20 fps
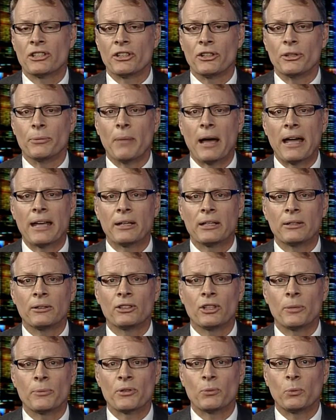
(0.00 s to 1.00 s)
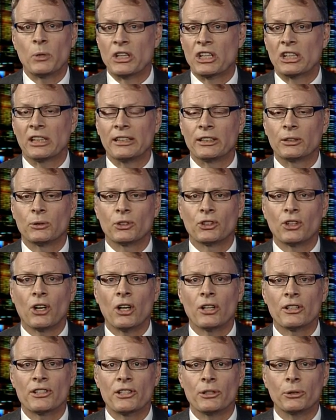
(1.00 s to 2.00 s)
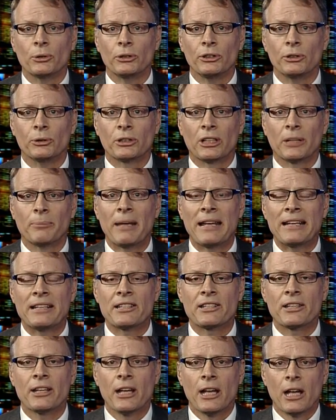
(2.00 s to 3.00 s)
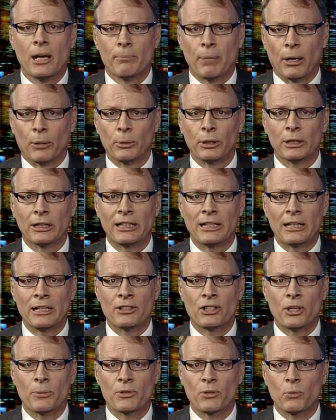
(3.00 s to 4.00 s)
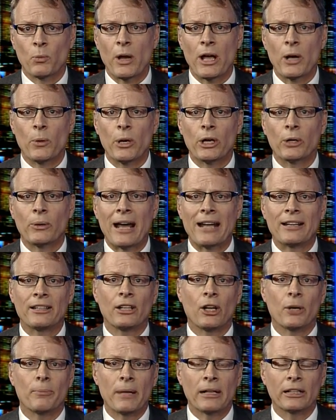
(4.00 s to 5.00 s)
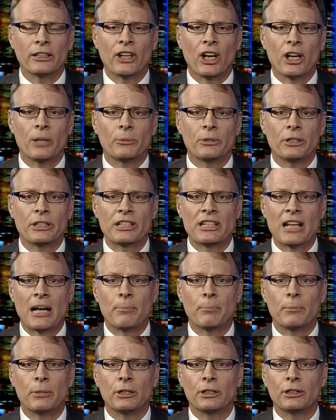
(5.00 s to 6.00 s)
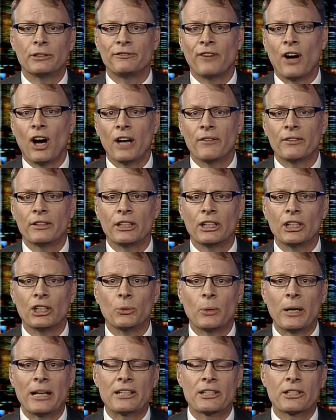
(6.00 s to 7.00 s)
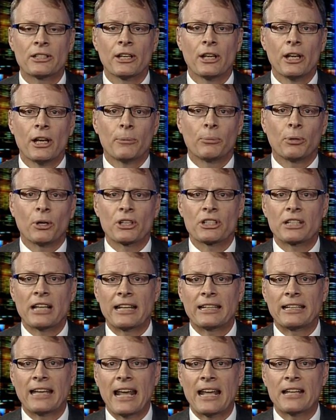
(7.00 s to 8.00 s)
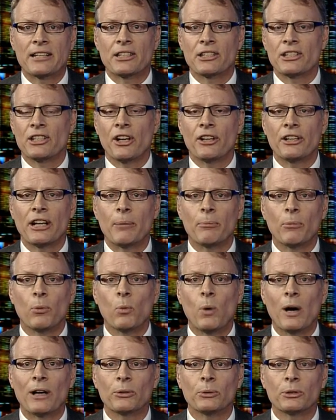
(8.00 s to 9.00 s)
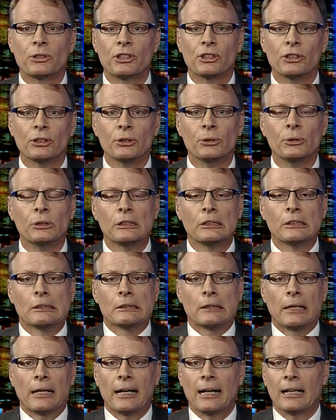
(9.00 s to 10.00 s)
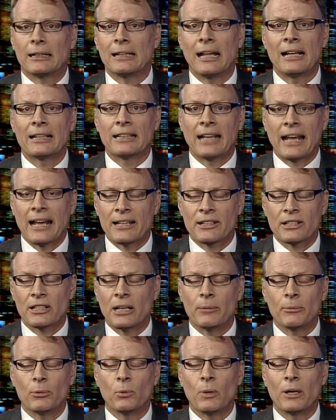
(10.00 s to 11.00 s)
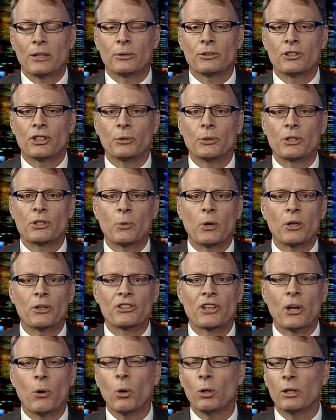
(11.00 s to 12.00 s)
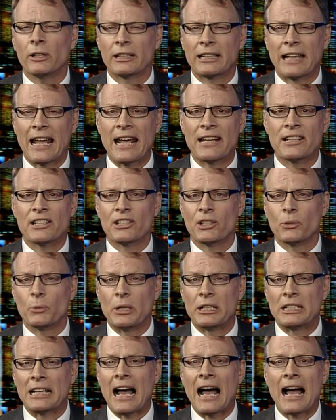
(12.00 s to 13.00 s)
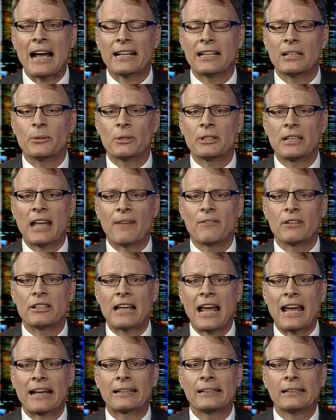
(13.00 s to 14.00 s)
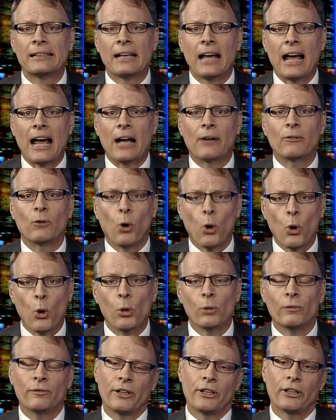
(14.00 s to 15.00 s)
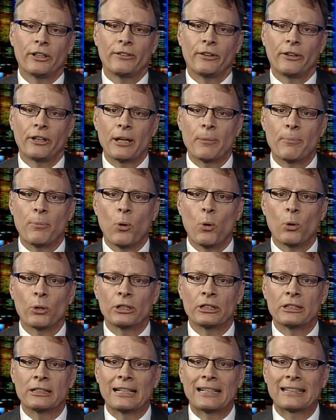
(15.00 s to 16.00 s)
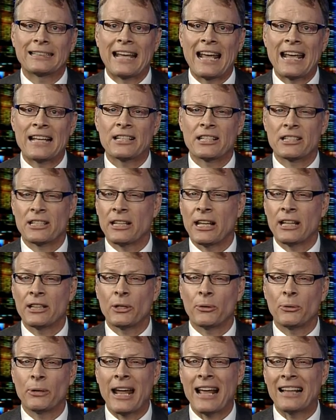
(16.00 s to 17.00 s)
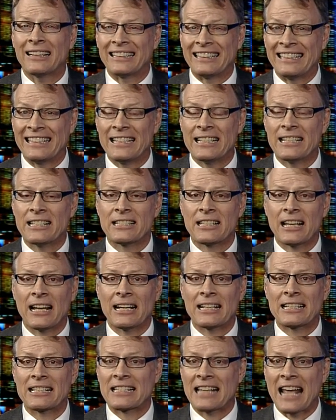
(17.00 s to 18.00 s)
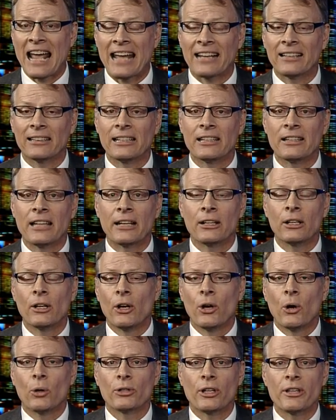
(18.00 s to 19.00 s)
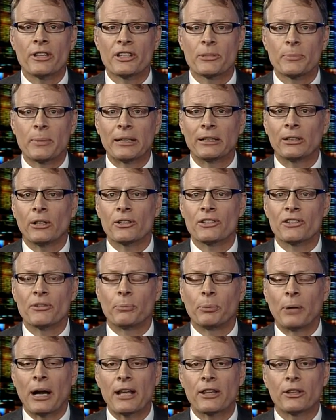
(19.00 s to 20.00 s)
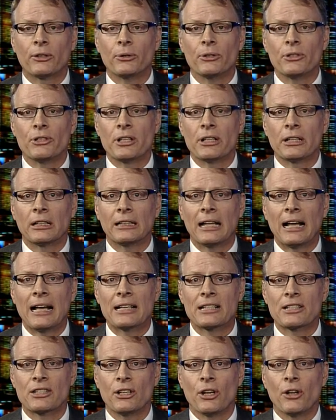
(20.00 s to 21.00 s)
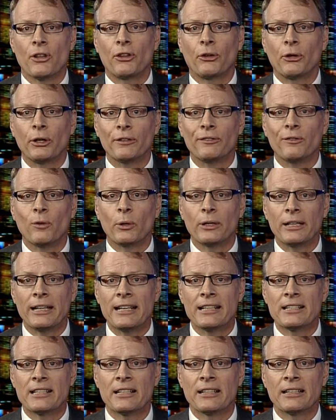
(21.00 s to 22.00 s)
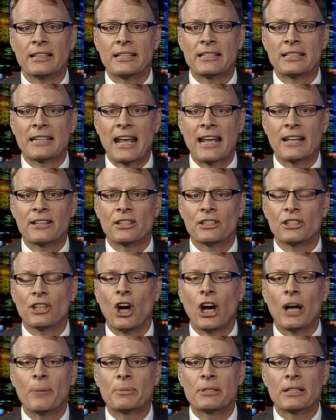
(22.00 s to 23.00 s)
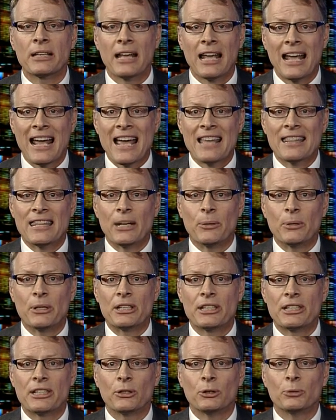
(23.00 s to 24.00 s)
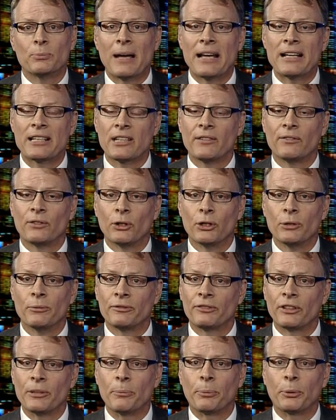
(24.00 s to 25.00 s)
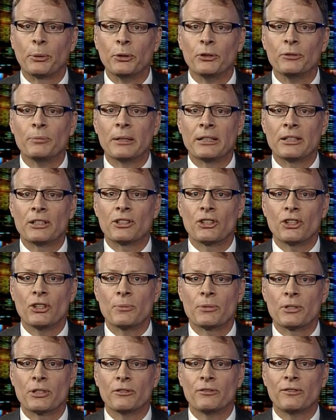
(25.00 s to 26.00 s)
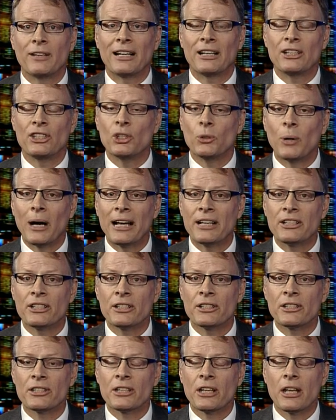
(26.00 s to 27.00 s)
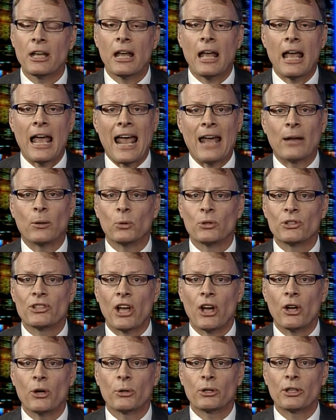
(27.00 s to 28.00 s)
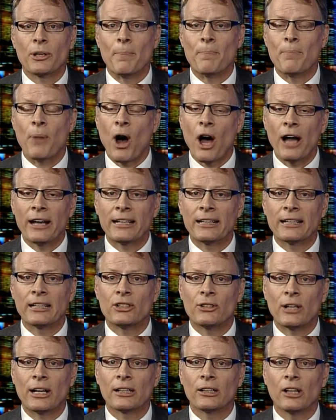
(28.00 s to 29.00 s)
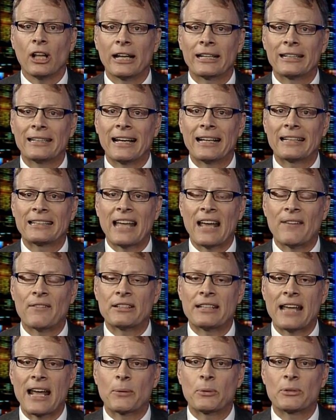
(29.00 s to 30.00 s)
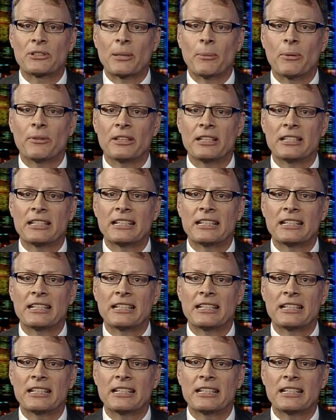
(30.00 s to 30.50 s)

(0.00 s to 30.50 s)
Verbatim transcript: that you make, in terms of which clinical trials you'll, you'll commence. But really, in terms of where we're at, you know, melanoma is number five in the US, prostate cancer is, you know, number one or two, uh, lung right. cancer number one or two as well. So all of the cancers that we're targeting with CAVATAK are all very, very important uh, cancers. And, and, the reality is, uh, sadly, that although there's been lots of breakthroughs in the last, you know, three or four years in these cancer types, there is still massive room for improvement in terms of uh, new agents and also combining a drug like uh, with some of these